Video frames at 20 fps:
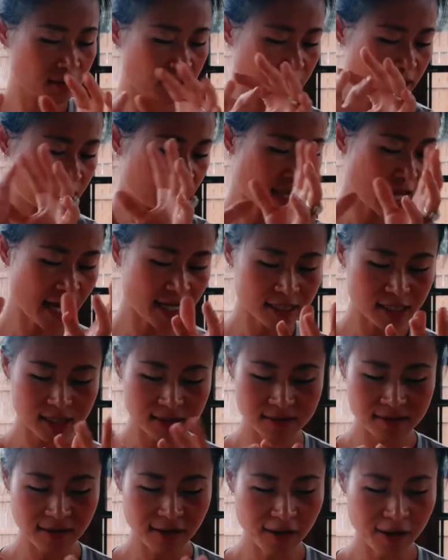
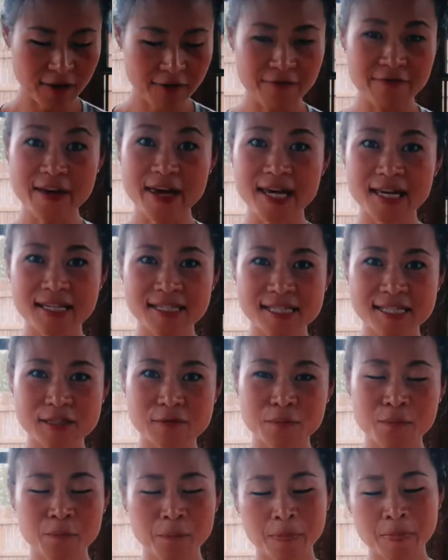glass vase.
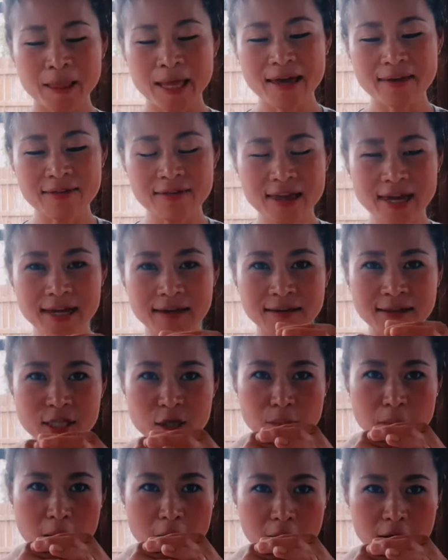and then the
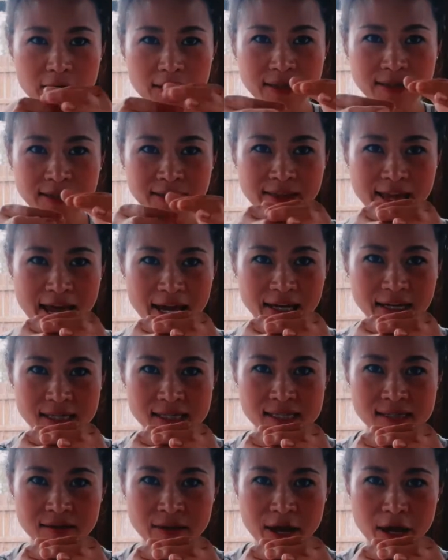part of the neck is
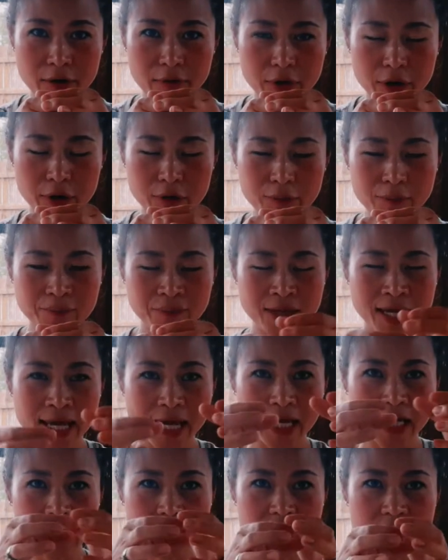narrow,
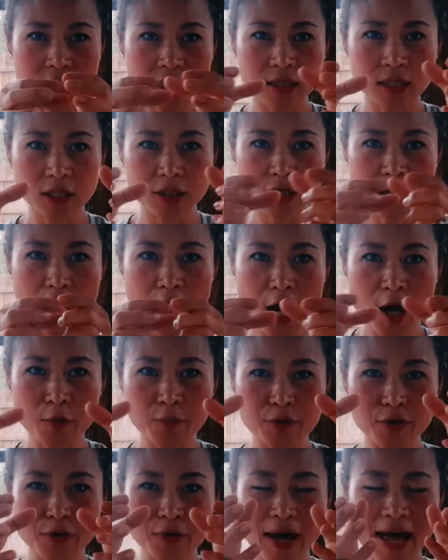and the top
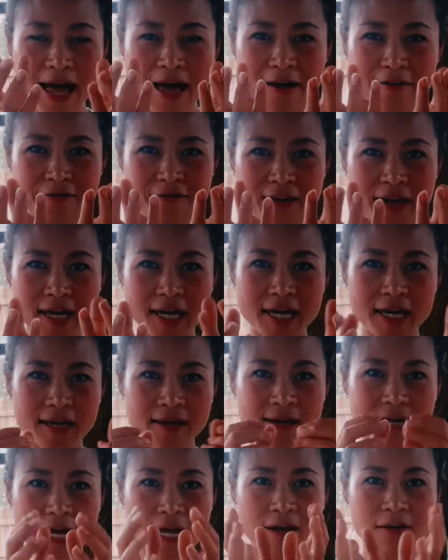you have a
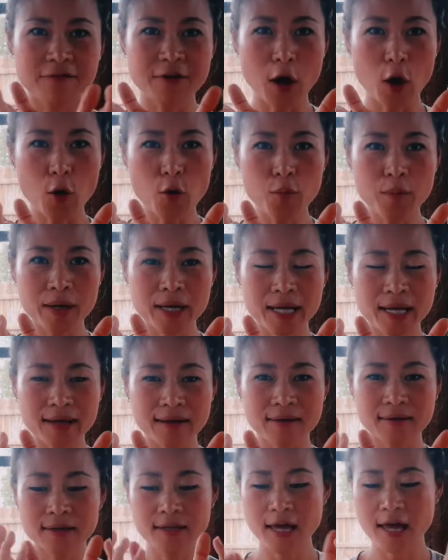kind of an opening
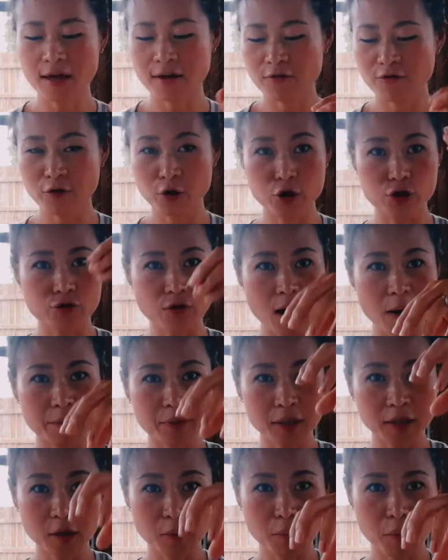and for
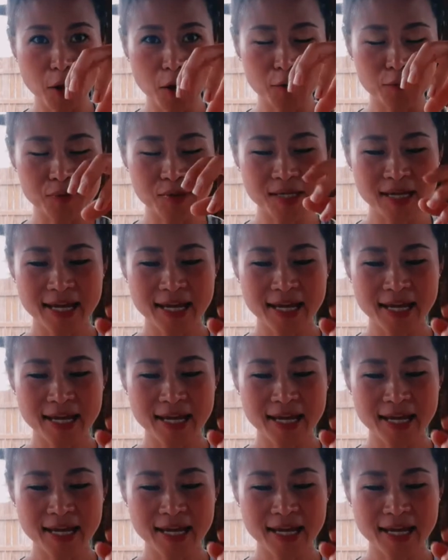dropping the bulbs,